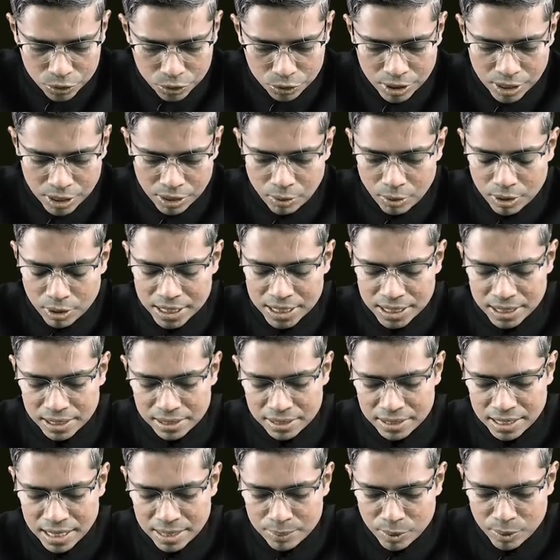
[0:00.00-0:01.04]
So the
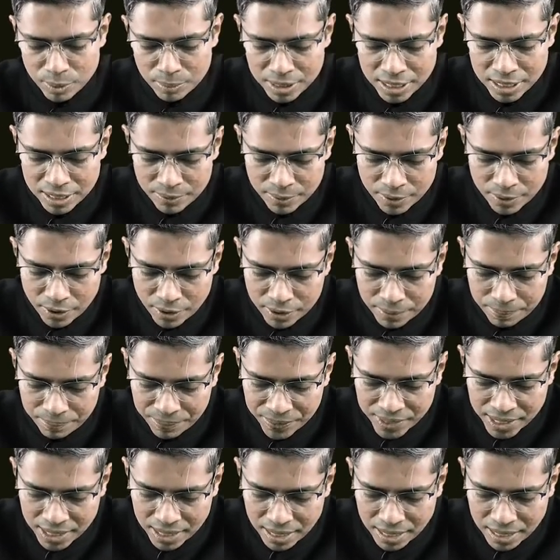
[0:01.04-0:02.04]
cortical type of nephron